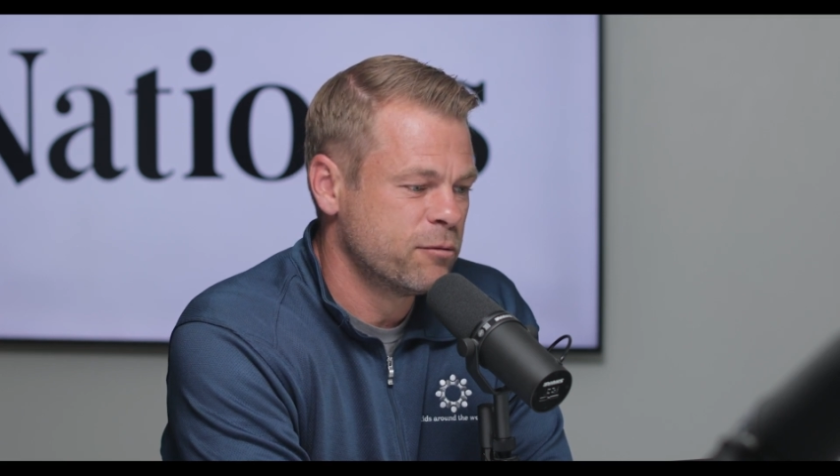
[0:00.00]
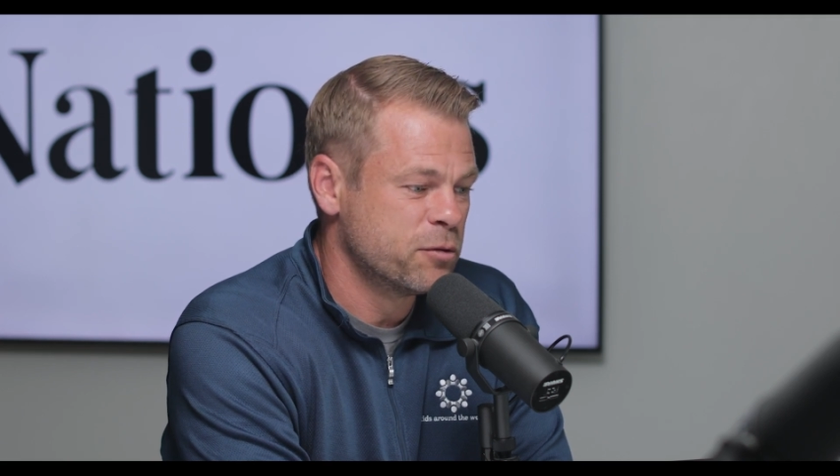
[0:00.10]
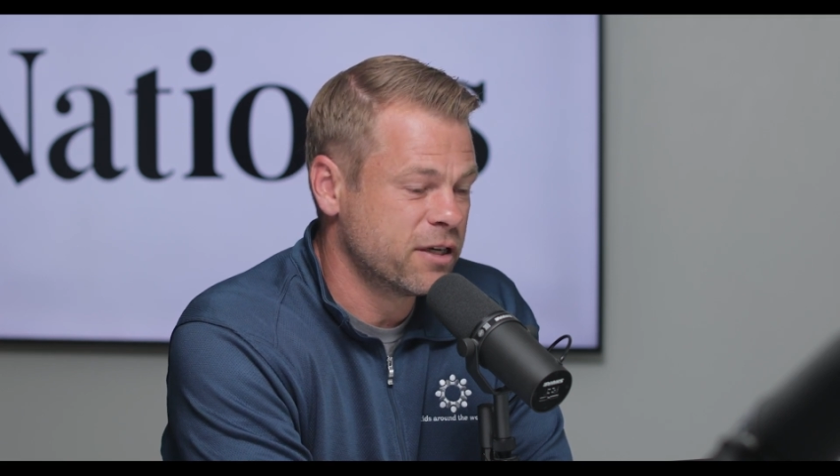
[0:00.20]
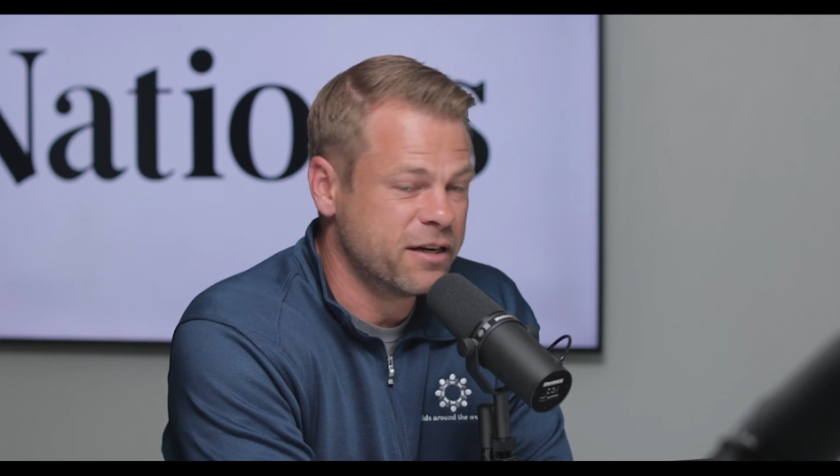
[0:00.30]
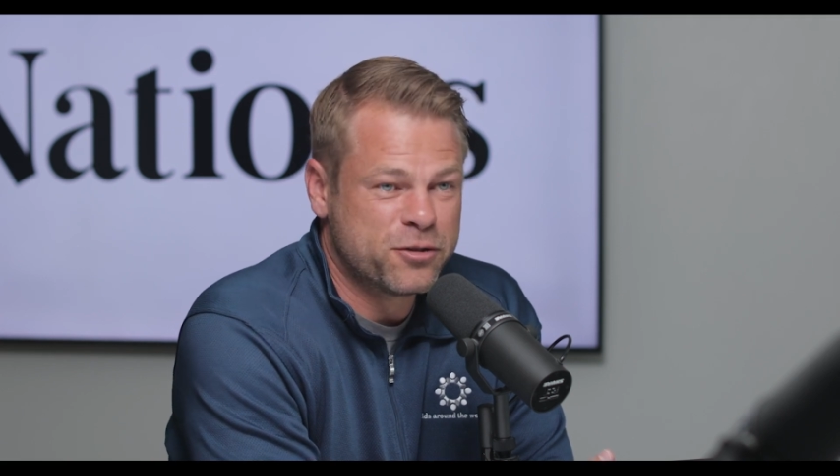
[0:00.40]

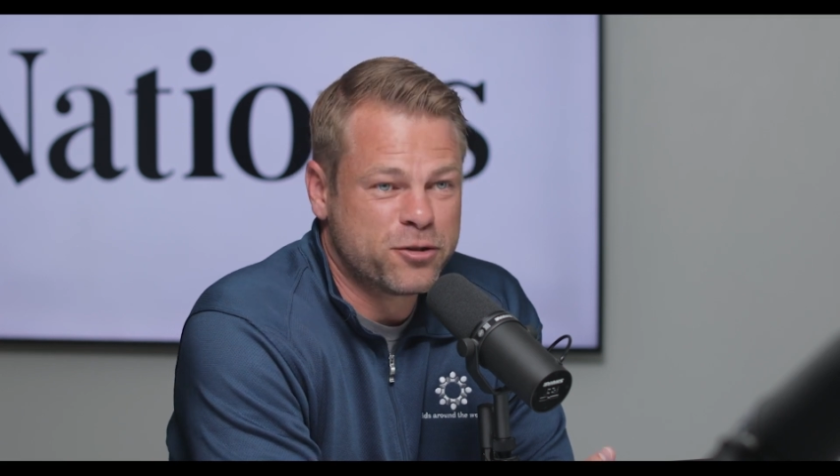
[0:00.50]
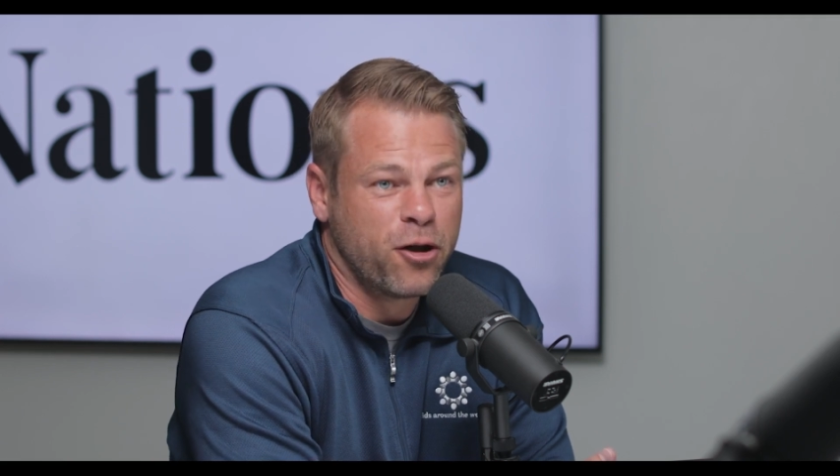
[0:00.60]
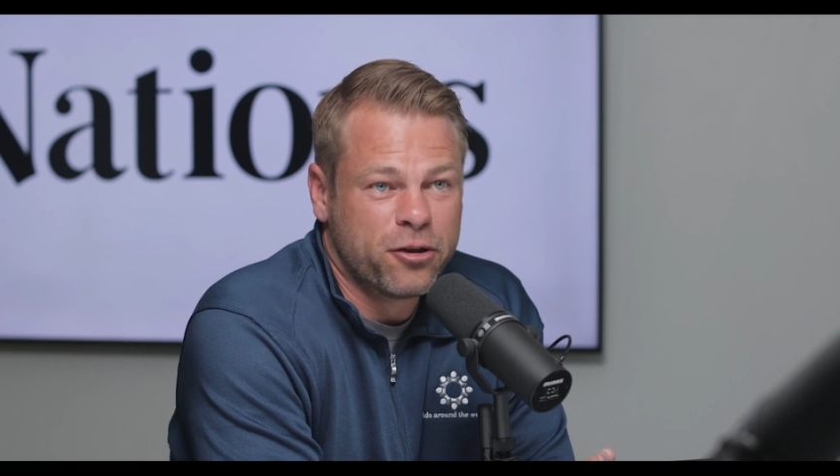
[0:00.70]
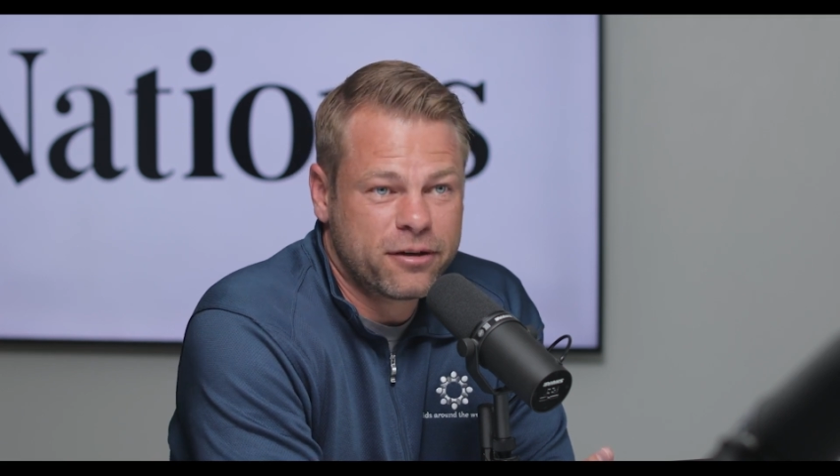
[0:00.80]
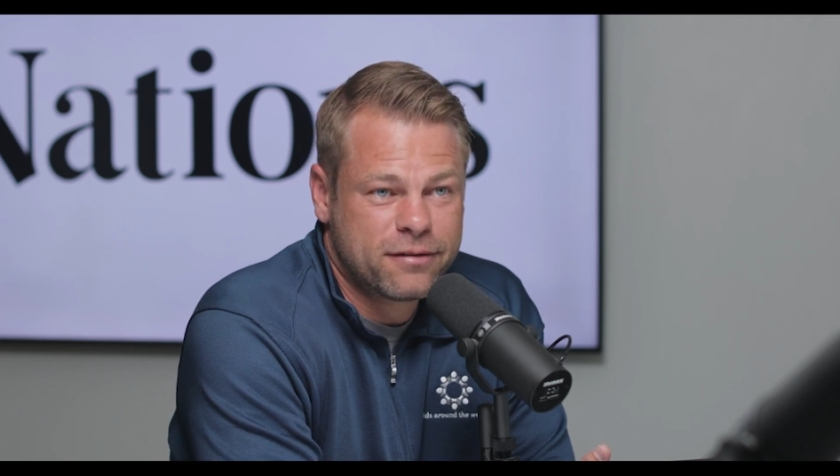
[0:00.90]
an
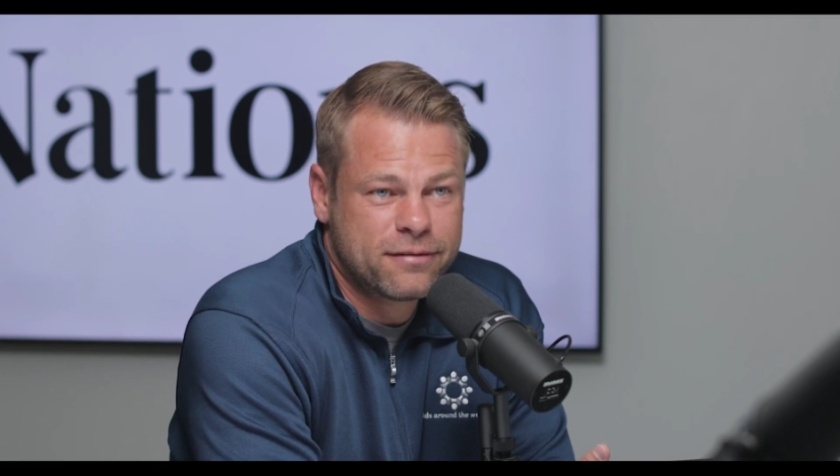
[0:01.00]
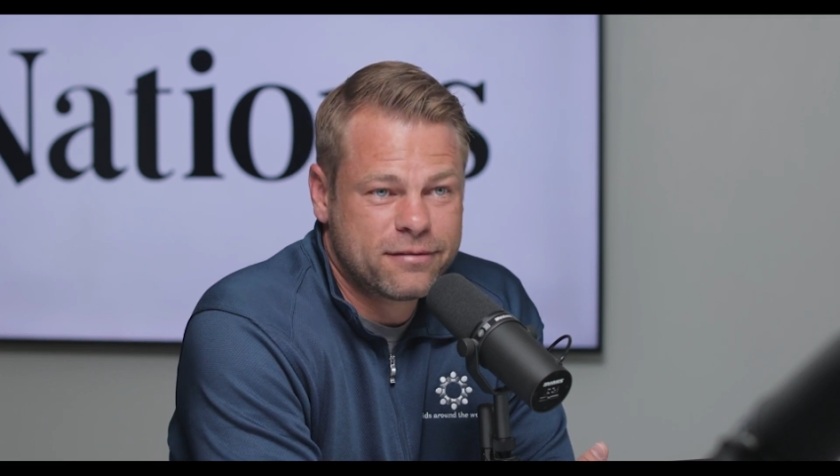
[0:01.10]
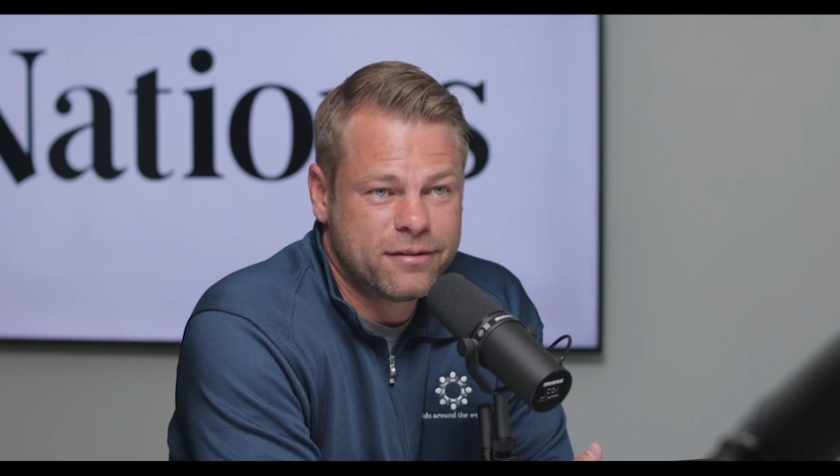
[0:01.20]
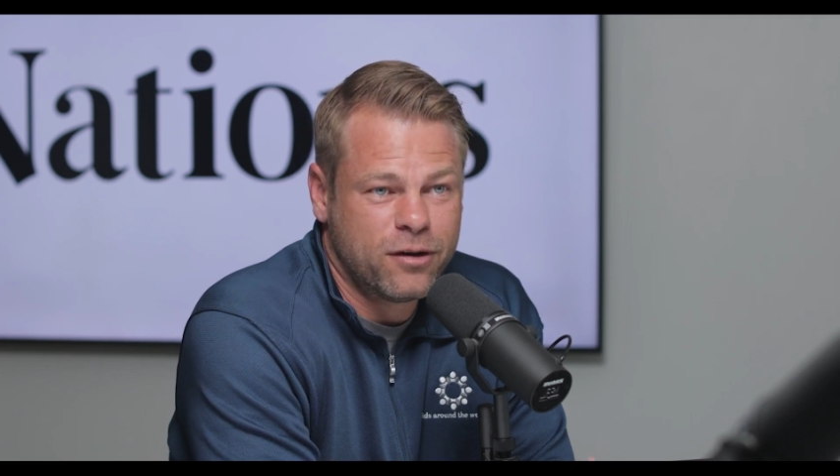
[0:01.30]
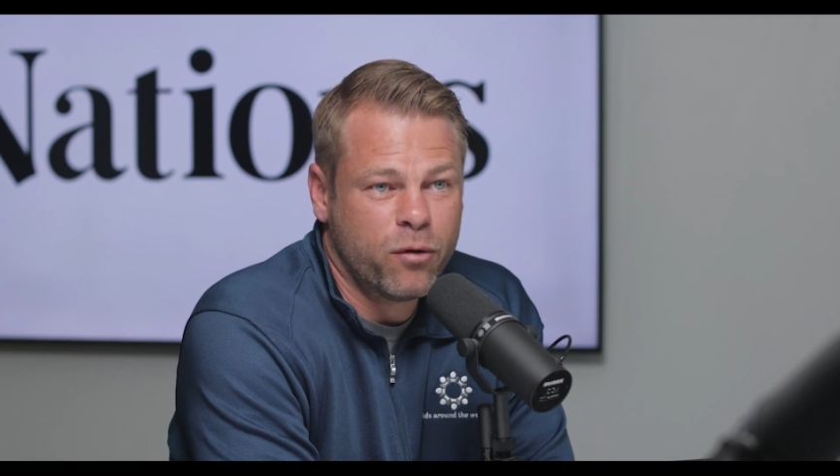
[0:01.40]
installer,
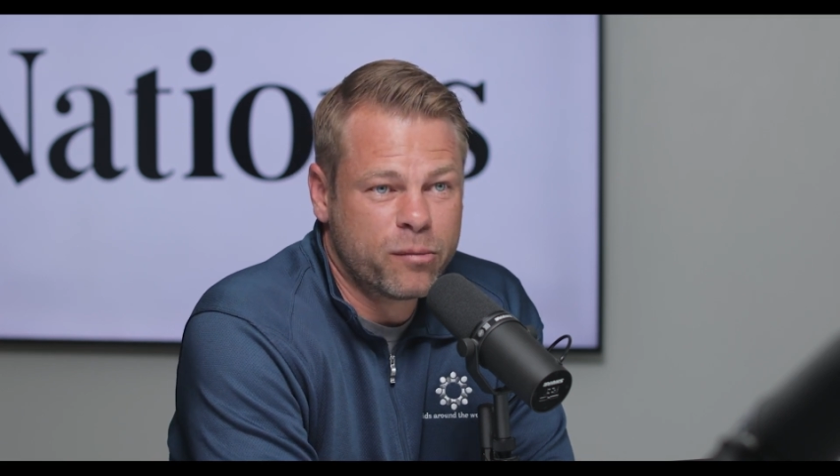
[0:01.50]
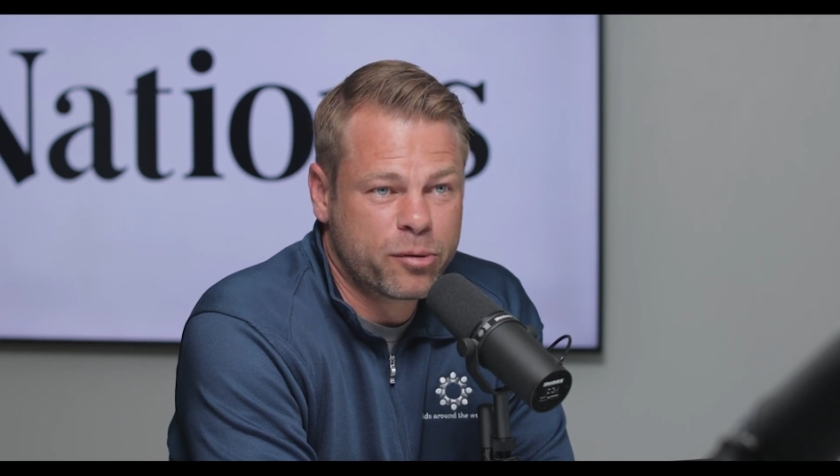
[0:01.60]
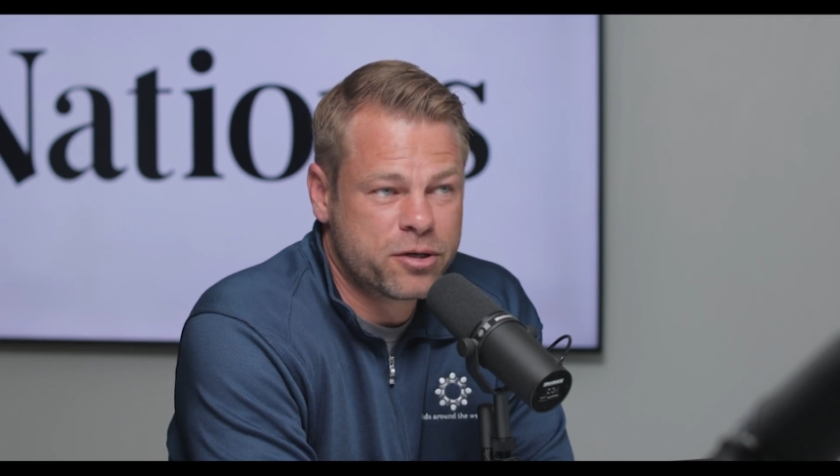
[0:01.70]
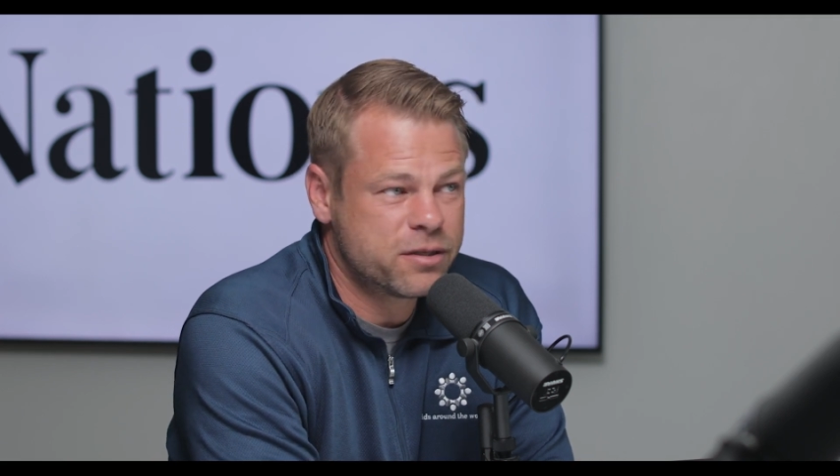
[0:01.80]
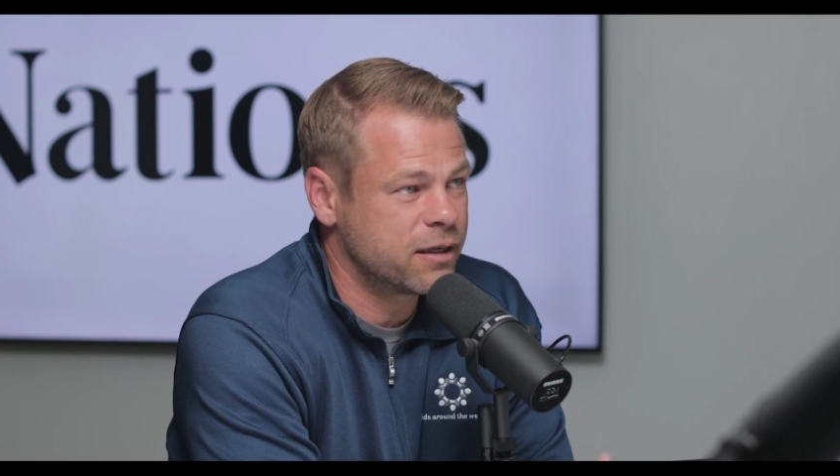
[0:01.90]
one
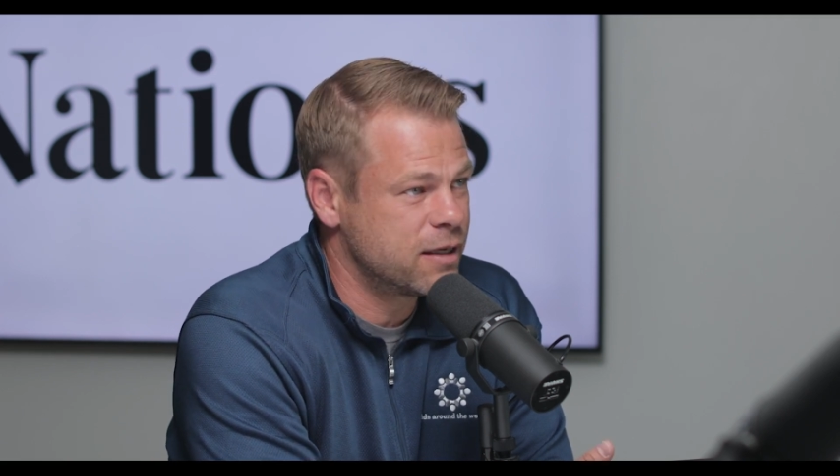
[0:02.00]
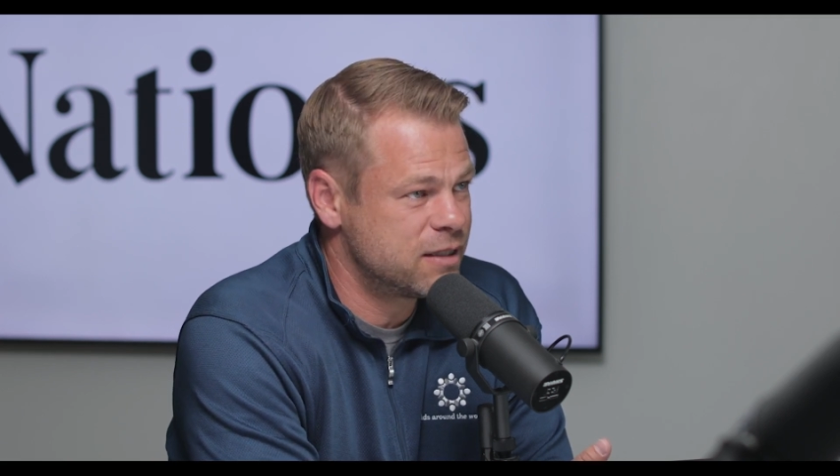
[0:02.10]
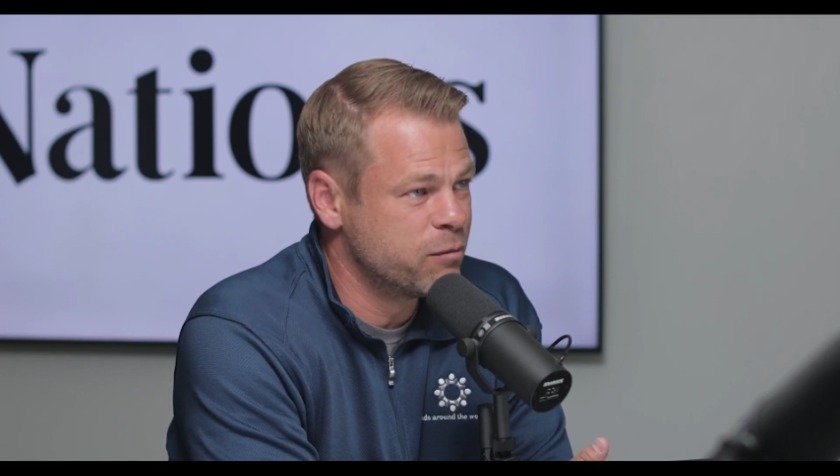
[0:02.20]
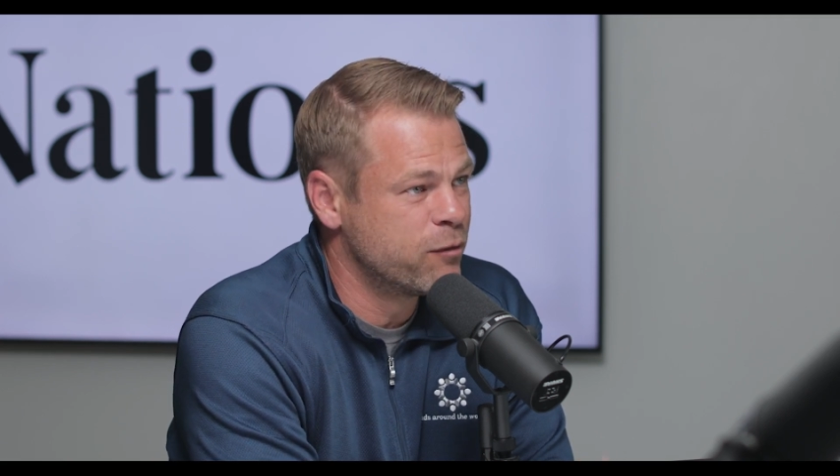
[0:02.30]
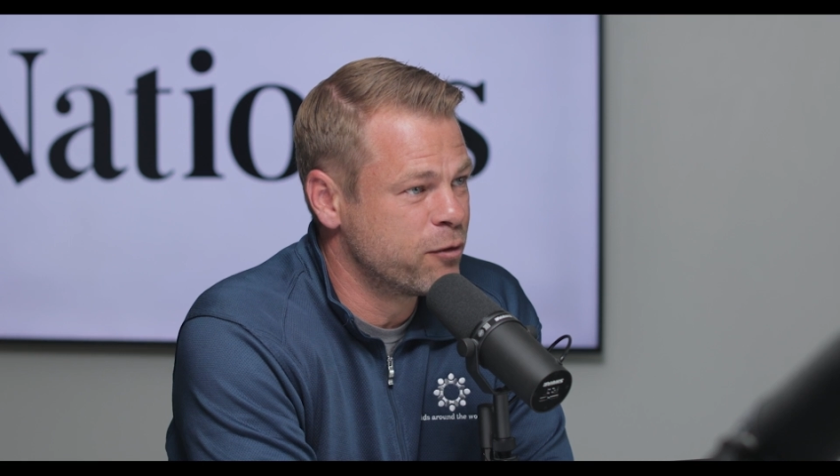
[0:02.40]
person, like I
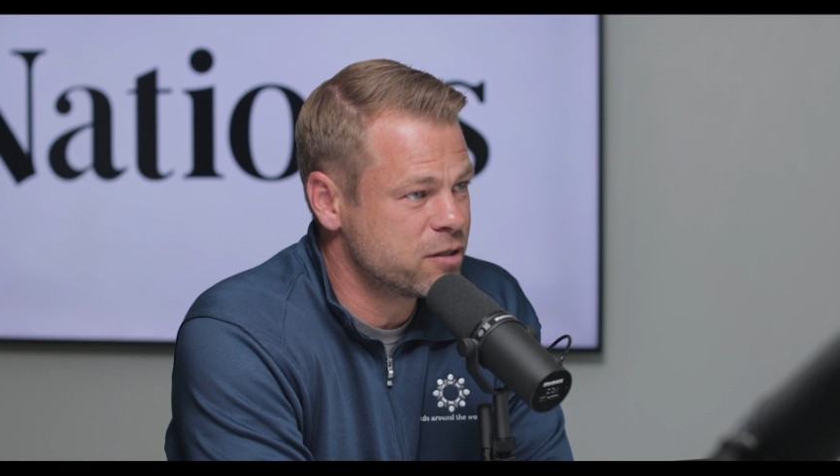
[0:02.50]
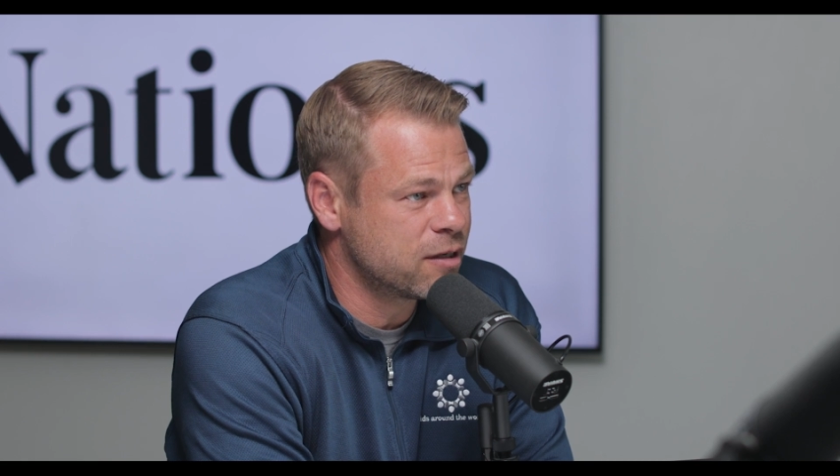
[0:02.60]
said before.